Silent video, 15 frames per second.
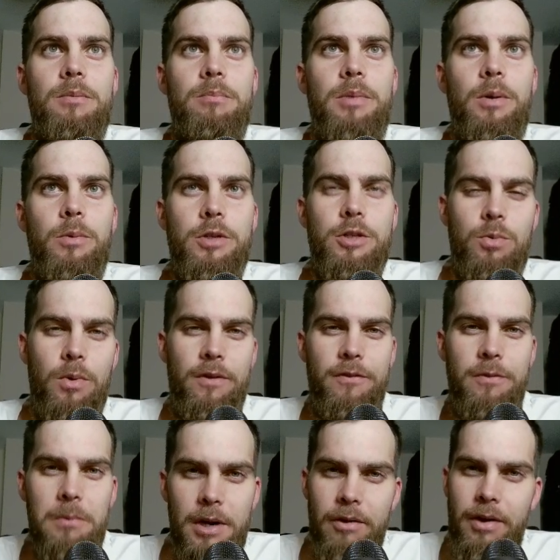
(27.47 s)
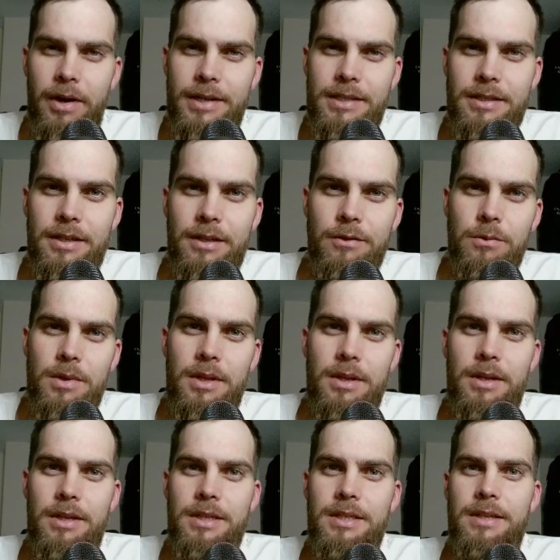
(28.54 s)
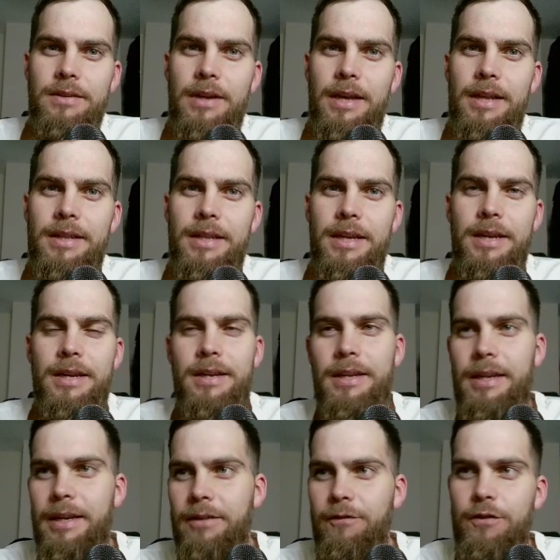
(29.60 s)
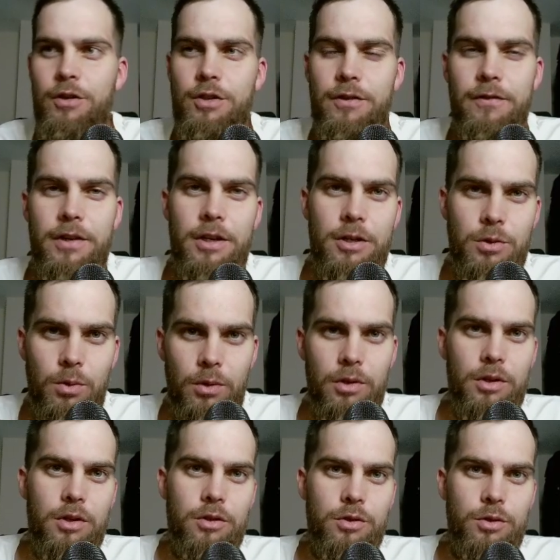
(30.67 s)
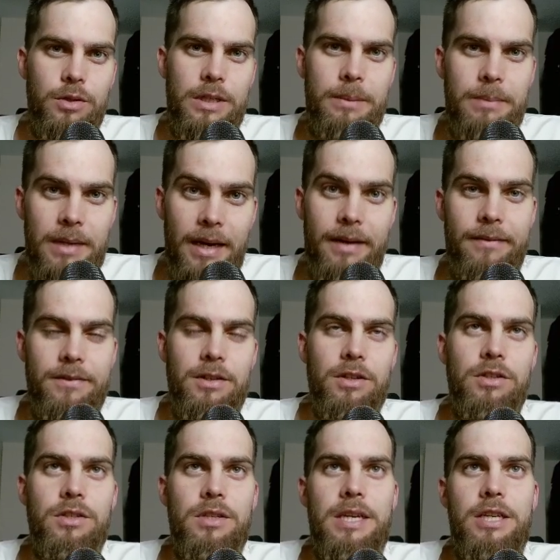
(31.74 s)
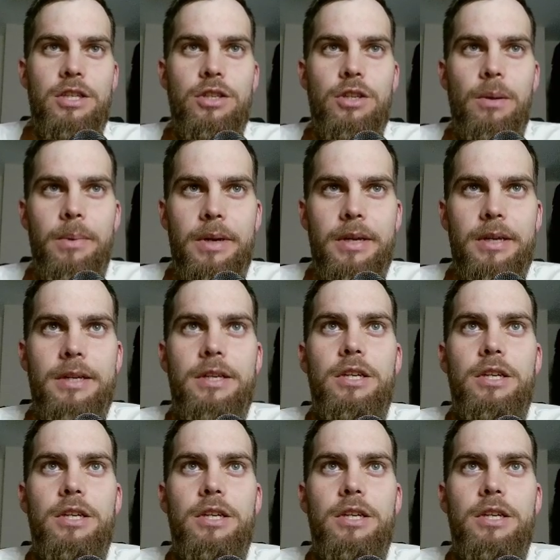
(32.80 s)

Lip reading: But we just want to familiarize ourselves with the list, and then in future videos we'll do deep dives onto each topic.